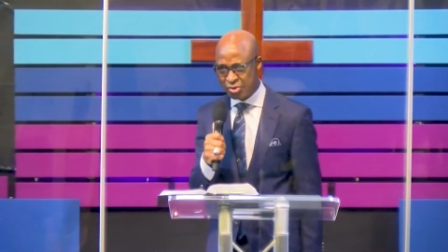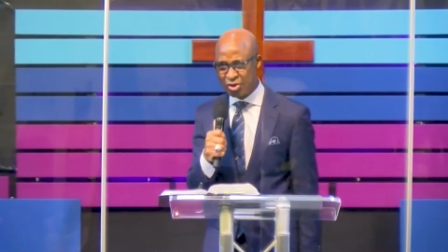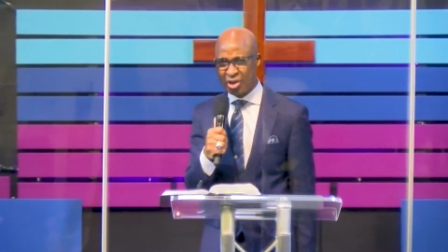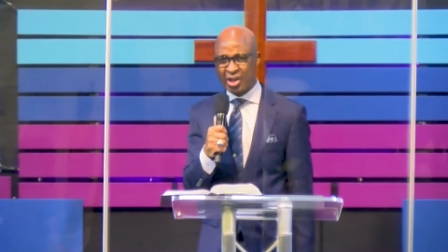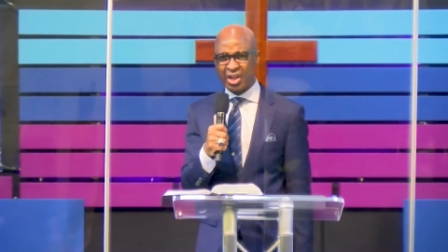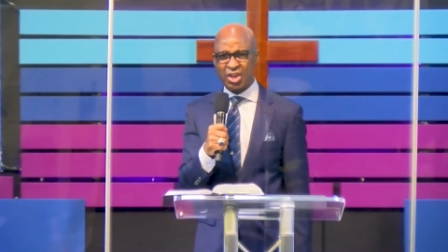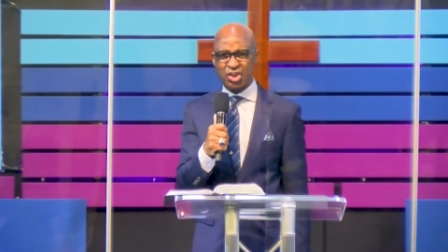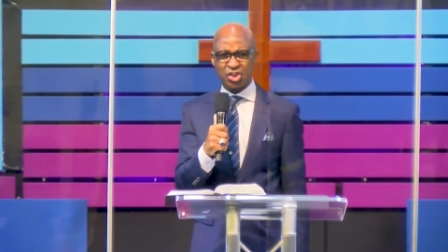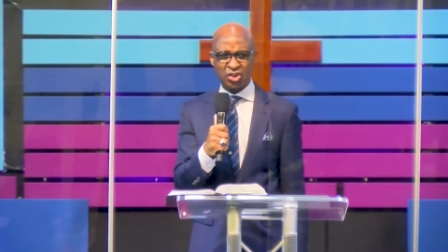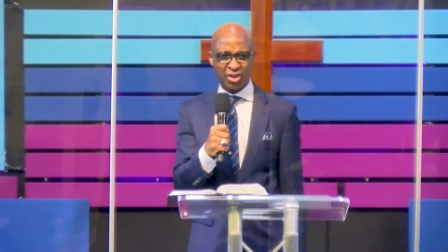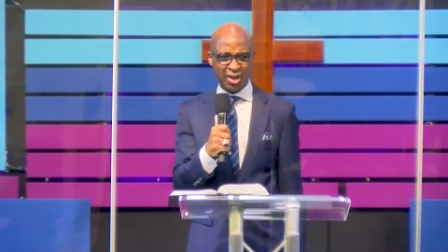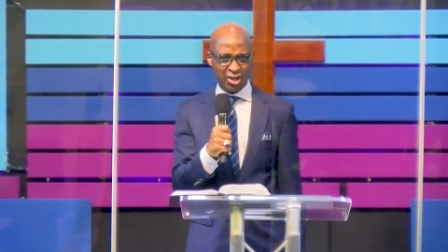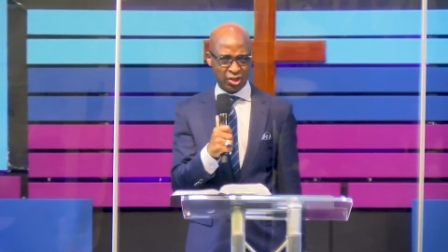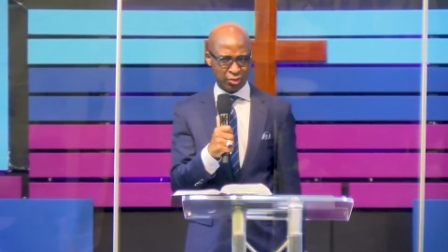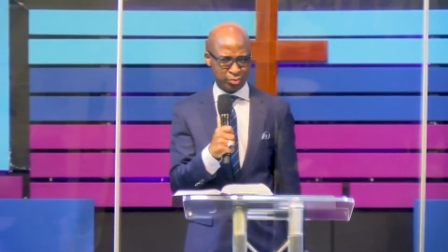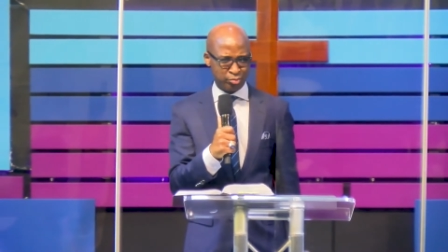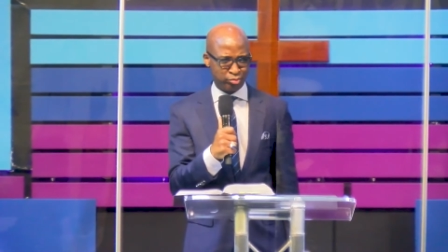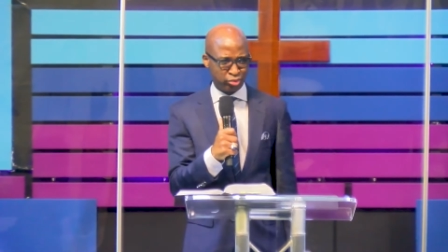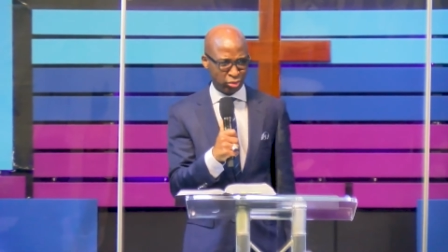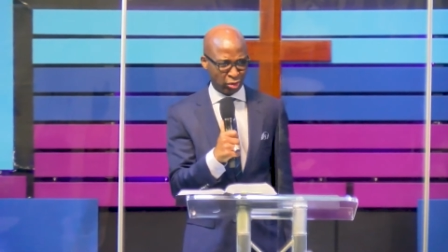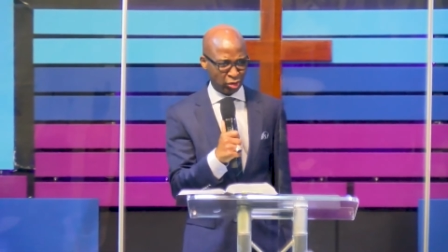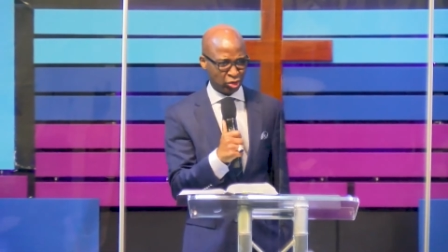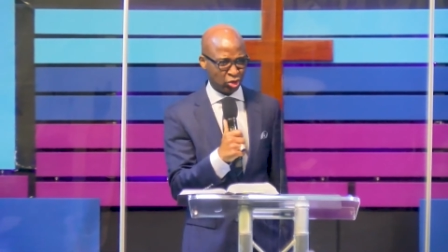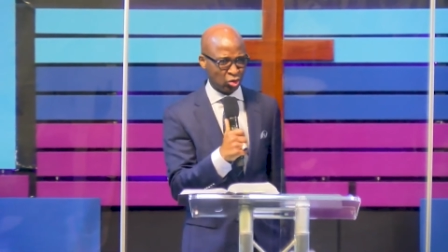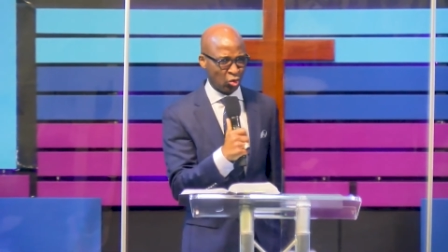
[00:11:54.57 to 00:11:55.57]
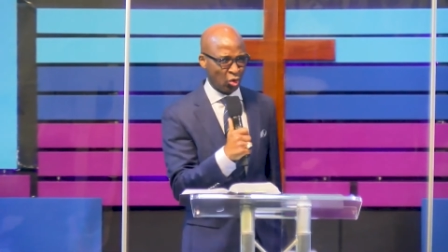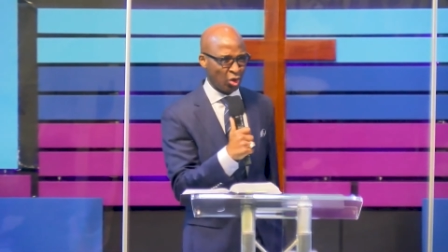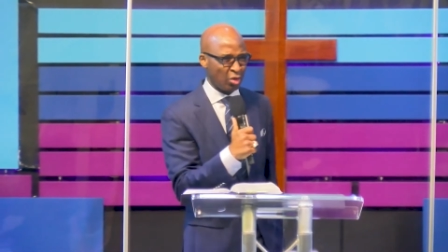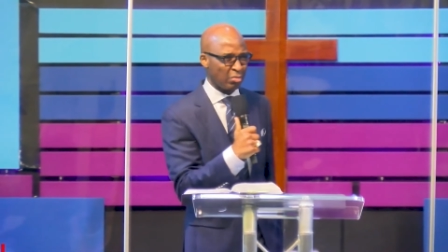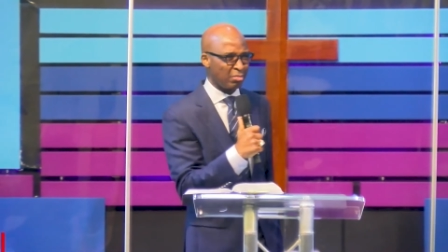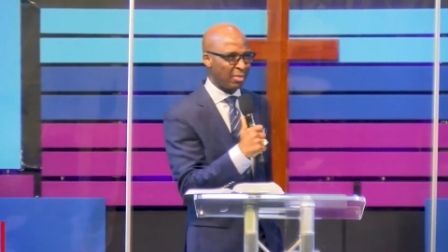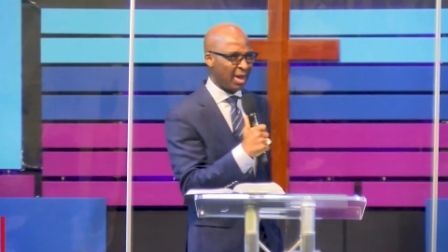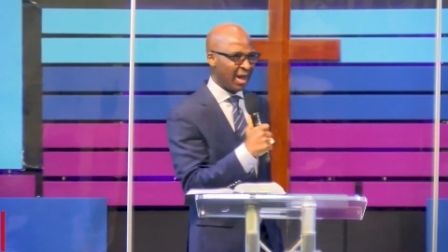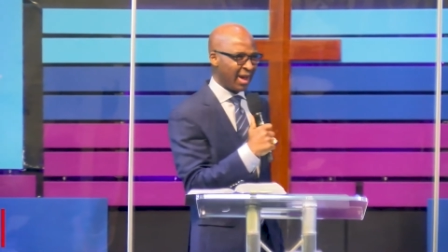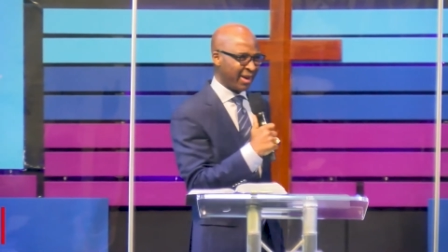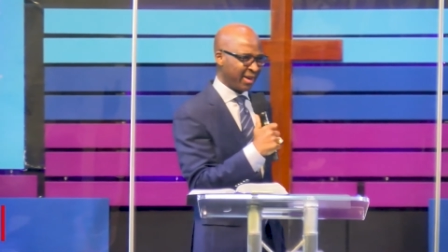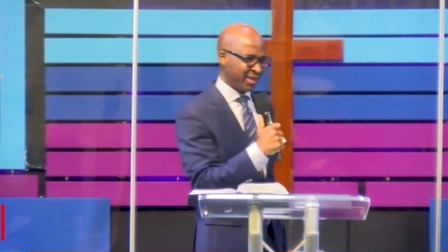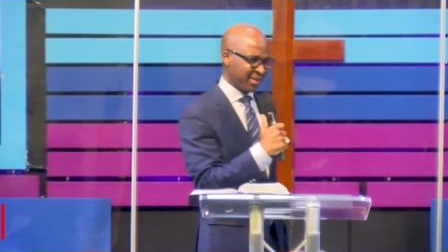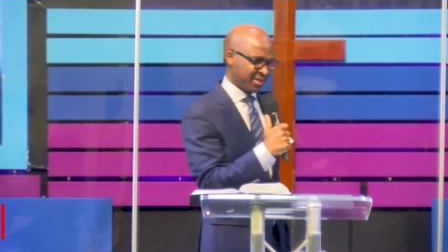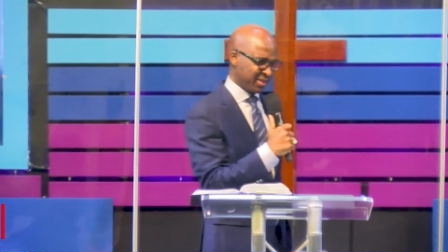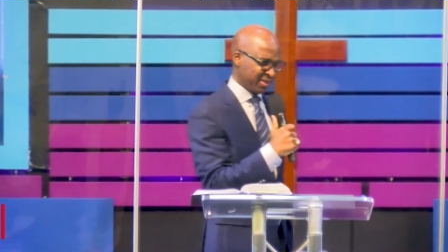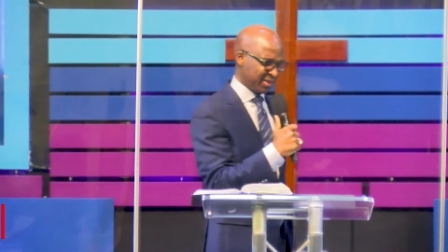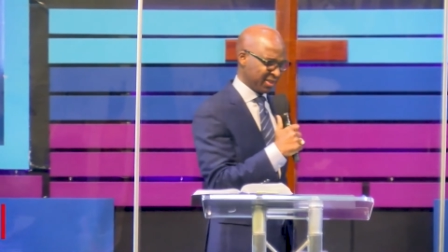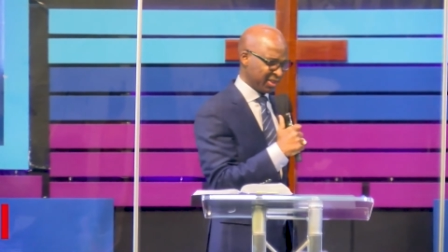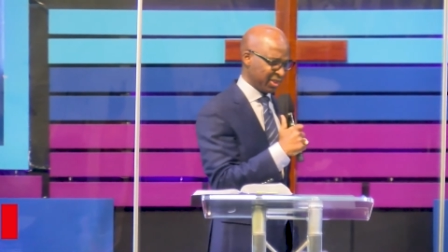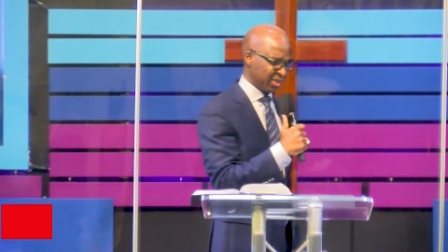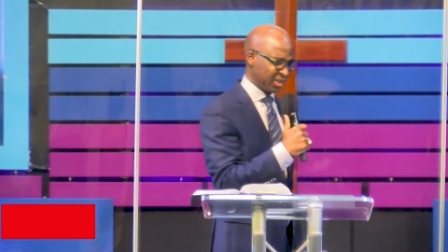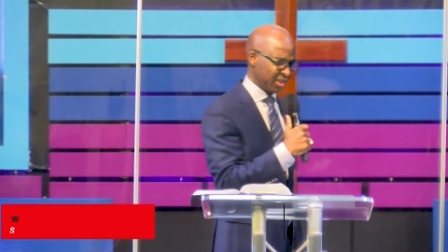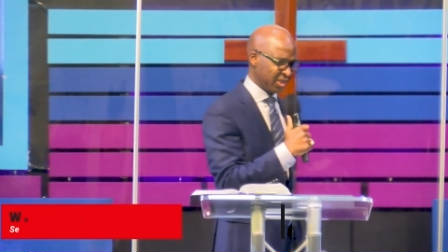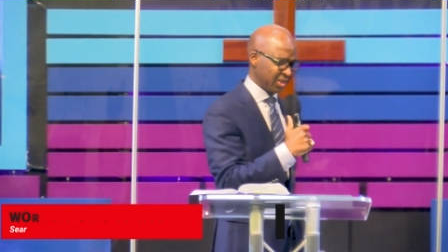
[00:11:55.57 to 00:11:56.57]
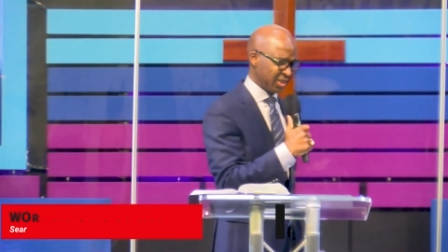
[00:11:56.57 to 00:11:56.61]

religion has brought to humanity.